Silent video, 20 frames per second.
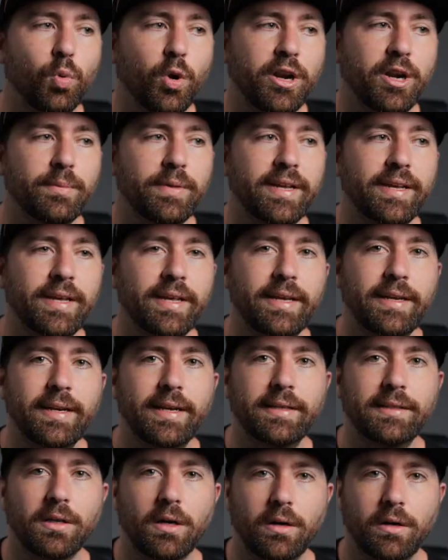want to be getting
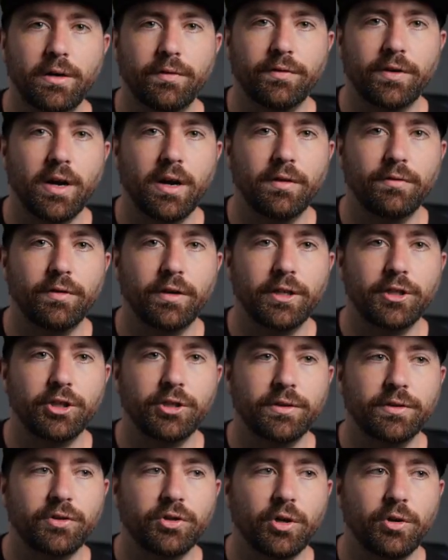a ton of
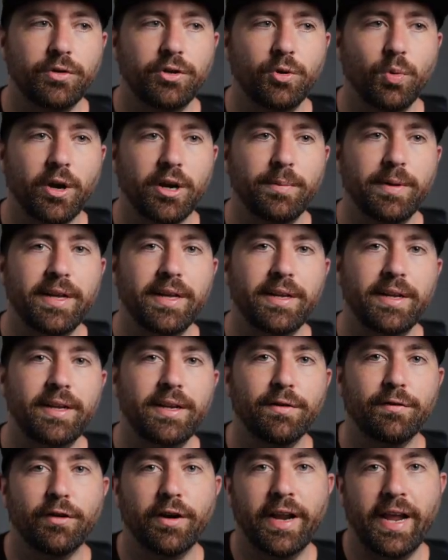coverage. So you want to be getting
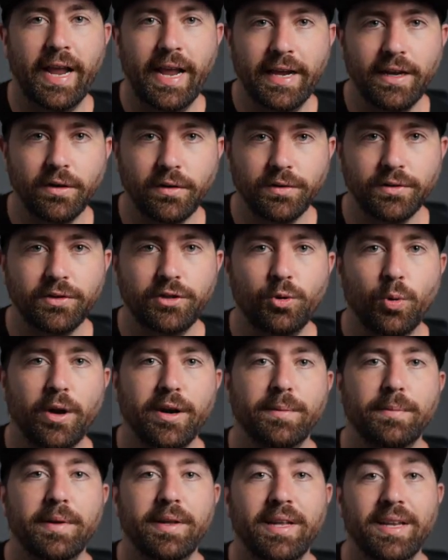different angles. You
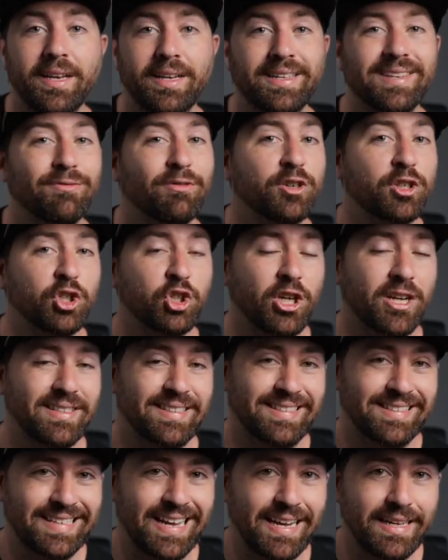want to be getting different shot
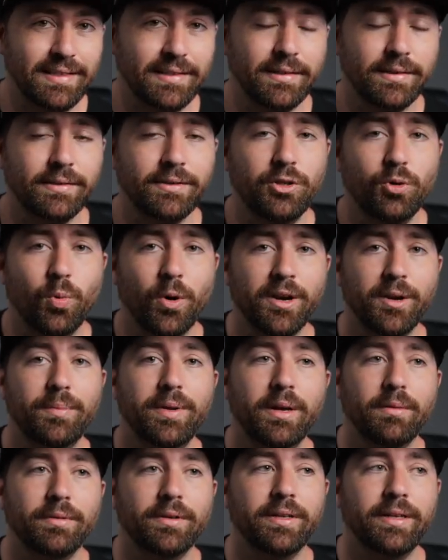sizes. You want to
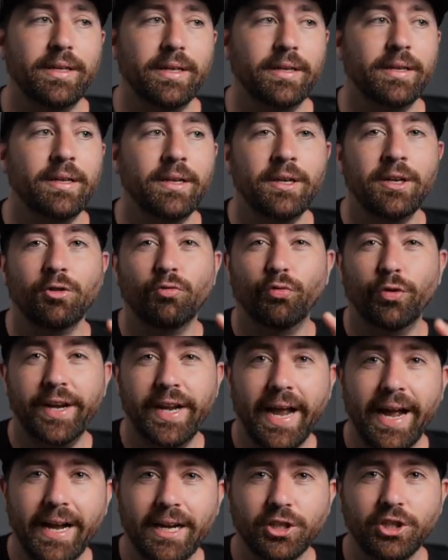be able to get
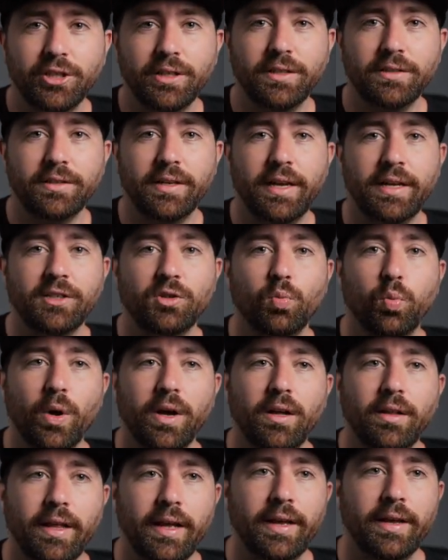reactions as
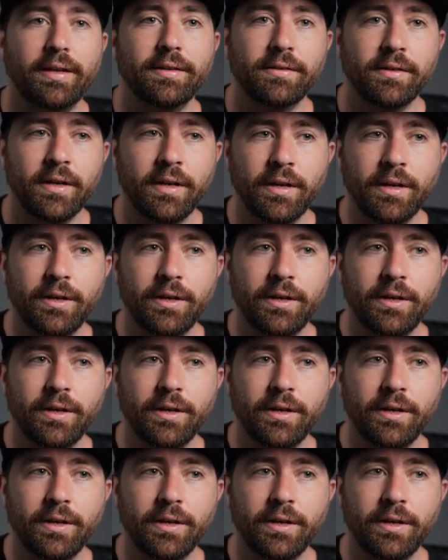well as